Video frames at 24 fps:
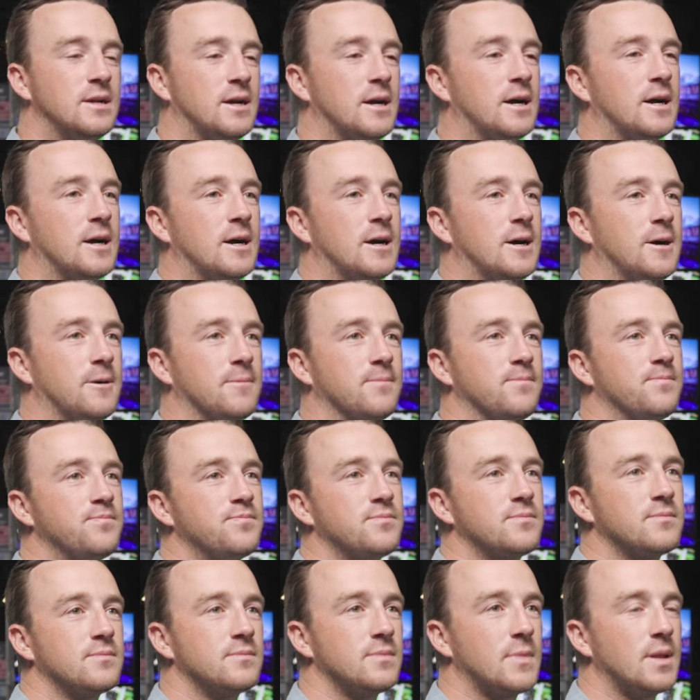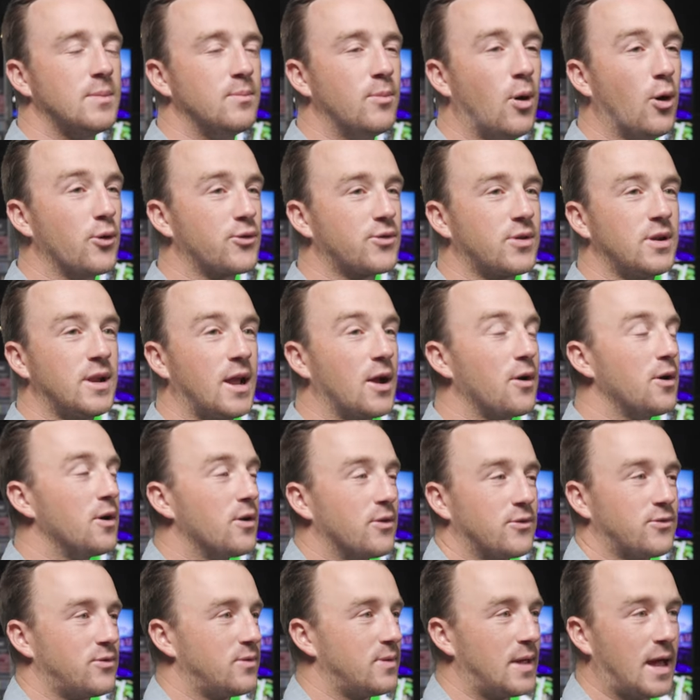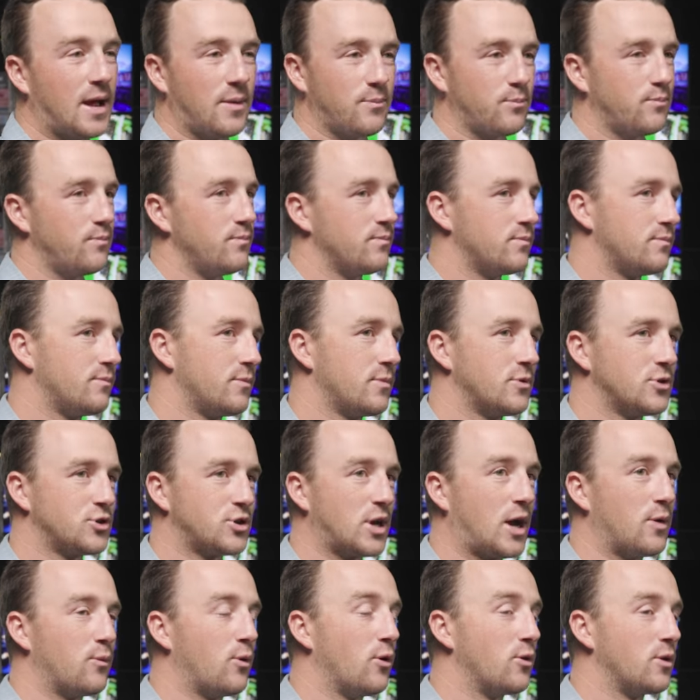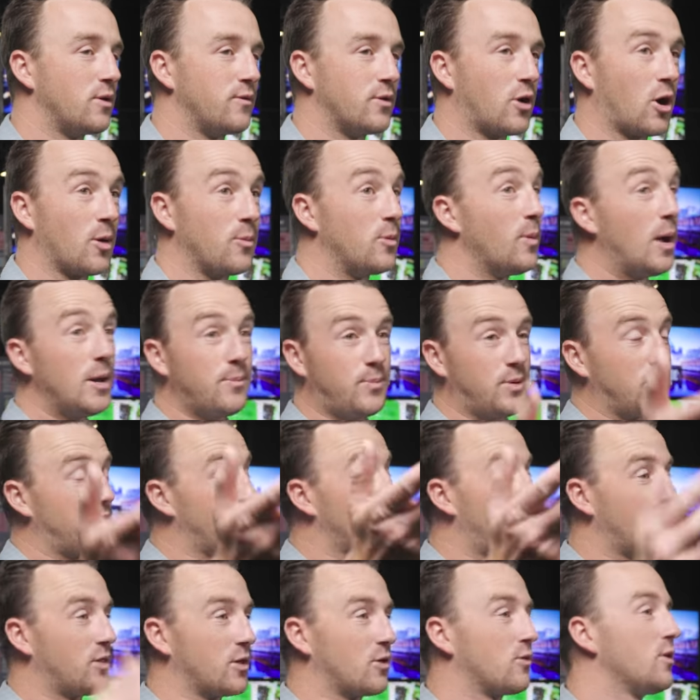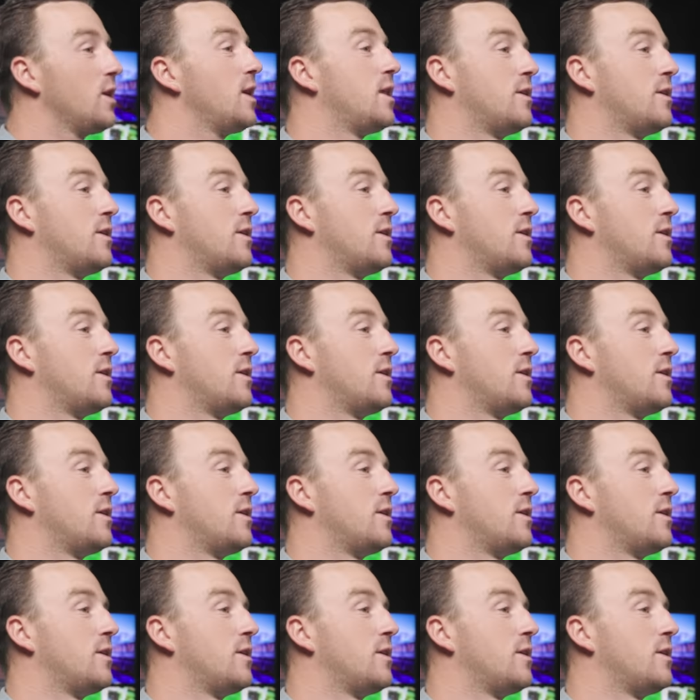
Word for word: um, most scenarios that shot won't even harm. You might be so on the green.